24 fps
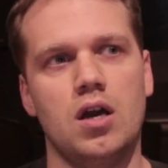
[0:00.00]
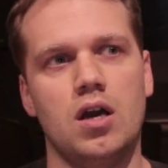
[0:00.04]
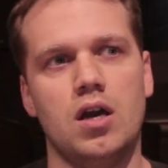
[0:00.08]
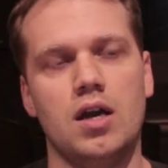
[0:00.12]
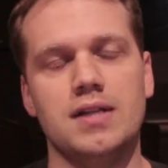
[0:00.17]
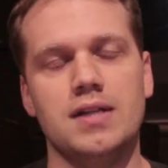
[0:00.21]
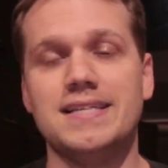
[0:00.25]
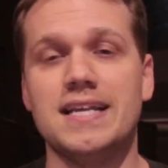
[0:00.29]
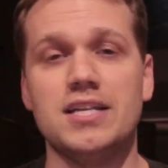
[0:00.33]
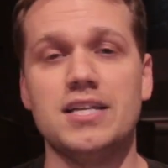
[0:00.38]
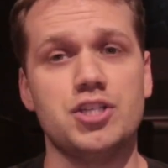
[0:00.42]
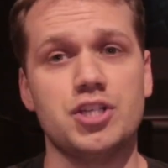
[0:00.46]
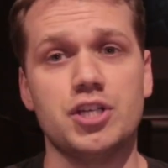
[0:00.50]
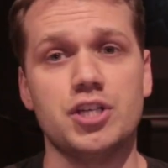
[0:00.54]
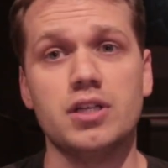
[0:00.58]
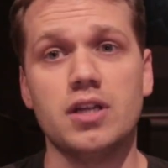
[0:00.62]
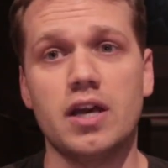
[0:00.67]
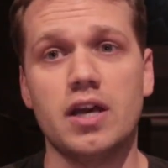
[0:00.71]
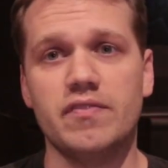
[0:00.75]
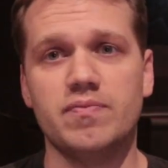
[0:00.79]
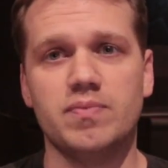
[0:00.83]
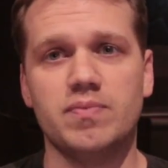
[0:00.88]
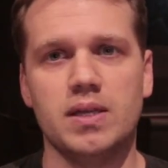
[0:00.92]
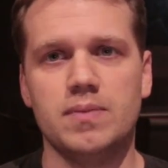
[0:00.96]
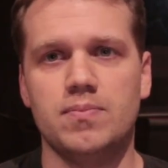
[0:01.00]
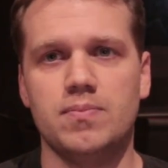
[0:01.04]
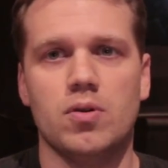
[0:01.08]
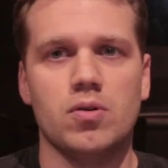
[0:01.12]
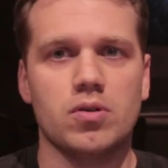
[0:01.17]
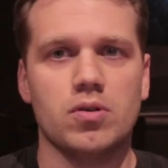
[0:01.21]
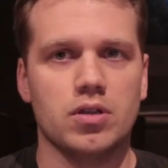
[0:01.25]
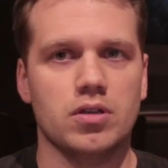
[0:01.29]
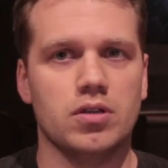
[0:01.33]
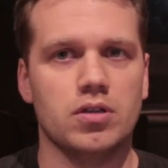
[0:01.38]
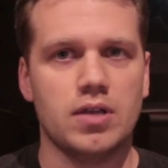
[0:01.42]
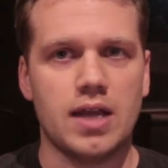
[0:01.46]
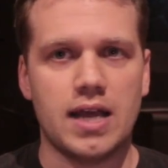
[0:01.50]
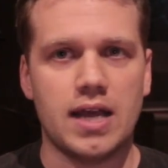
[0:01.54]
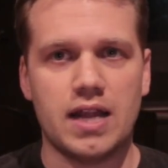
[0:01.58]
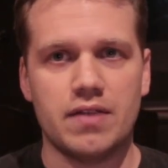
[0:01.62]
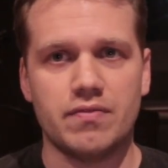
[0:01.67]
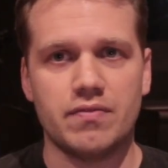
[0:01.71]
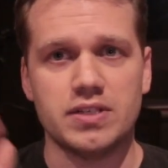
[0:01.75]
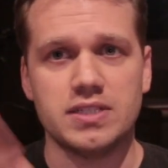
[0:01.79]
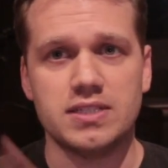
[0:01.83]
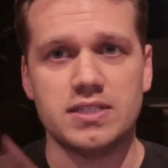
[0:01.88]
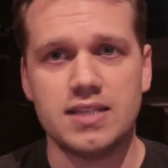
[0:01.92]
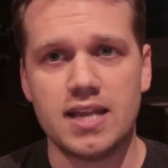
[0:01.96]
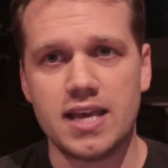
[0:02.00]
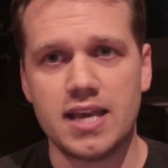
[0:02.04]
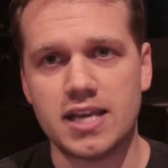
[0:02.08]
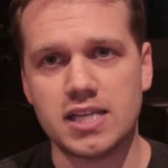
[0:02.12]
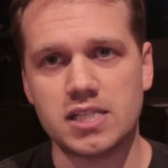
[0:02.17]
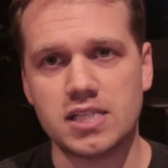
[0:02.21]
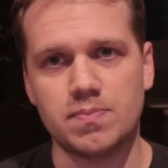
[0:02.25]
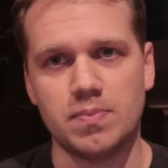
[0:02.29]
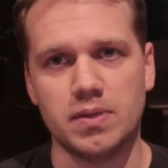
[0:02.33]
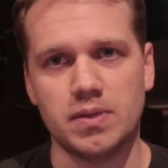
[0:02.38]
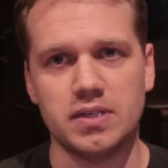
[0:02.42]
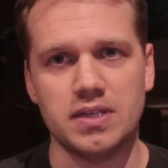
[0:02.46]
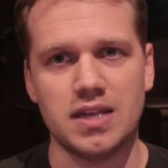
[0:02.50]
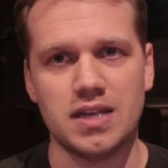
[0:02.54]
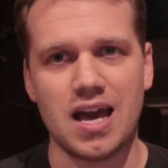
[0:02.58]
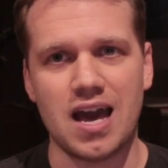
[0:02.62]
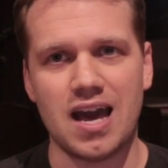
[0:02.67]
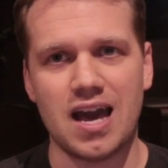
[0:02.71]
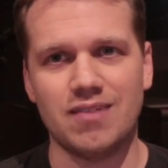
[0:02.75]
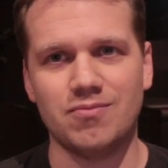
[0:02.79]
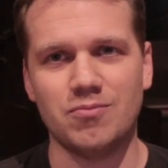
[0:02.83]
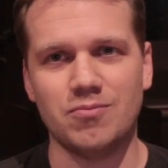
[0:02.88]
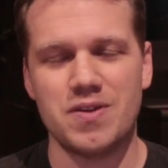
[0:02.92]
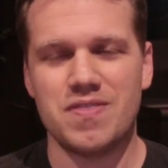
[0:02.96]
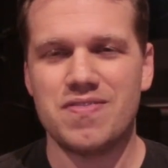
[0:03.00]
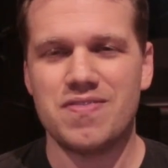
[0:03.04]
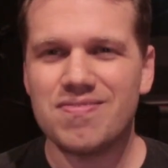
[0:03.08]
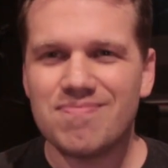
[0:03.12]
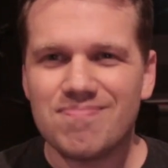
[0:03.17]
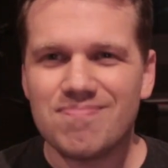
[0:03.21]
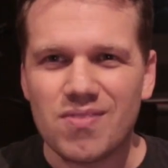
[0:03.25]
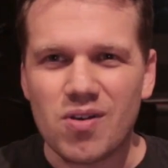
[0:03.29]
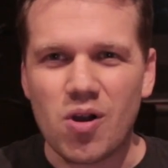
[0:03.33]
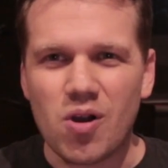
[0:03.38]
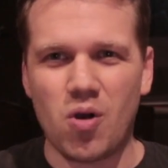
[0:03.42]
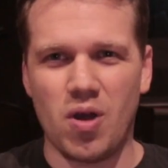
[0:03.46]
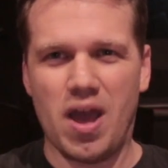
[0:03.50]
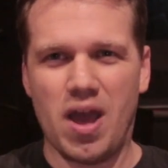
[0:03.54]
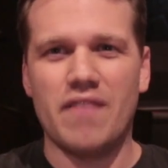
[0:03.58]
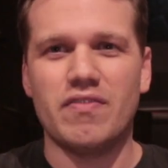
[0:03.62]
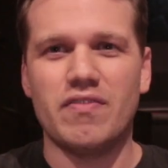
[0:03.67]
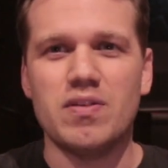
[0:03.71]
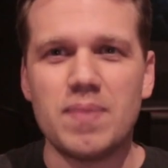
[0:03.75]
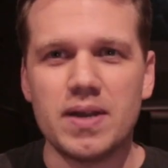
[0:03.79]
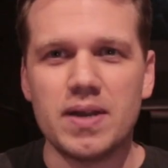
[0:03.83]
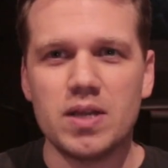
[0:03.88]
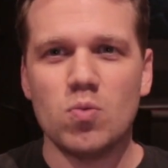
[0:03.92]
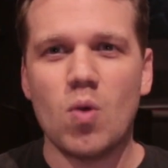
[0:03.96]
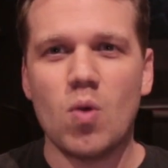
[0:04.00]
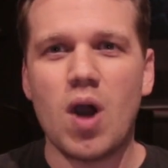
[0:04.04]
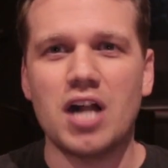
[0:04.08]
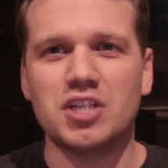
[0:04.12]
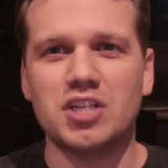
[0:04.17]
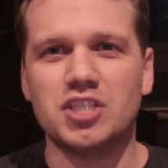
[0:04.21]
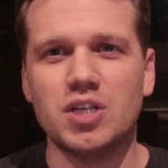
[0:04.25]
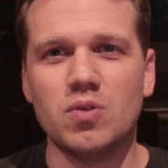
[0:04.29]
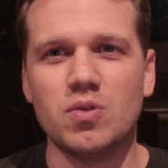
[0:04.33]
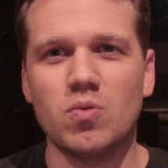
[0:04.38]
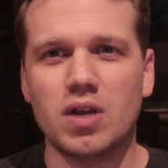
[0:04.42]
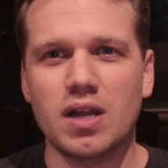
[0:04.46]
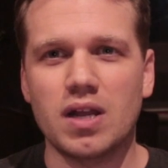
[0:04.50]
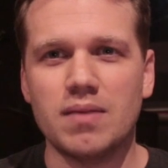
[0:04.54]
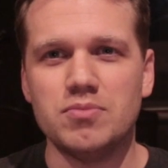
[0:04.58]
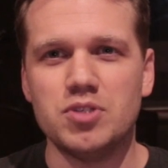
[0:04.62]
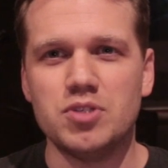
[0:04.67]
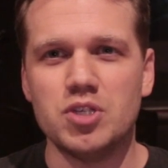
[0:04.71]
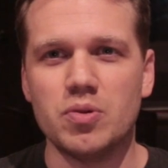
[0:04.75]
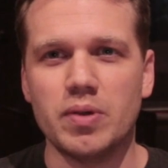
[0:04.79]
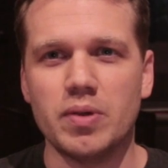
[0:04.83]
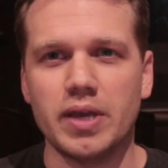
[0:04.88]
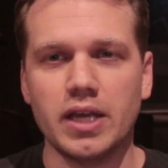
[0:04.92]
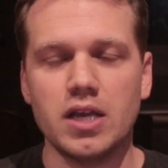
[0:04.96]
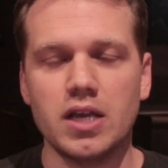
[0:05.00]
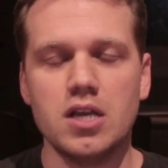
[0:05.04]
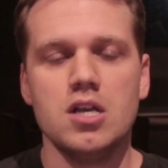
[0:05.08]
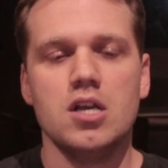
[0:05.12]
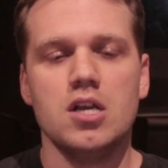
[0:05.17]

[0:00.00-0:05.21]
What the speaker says: attention. I've played poker at every stakes, but not with everybody watching what I'm doing.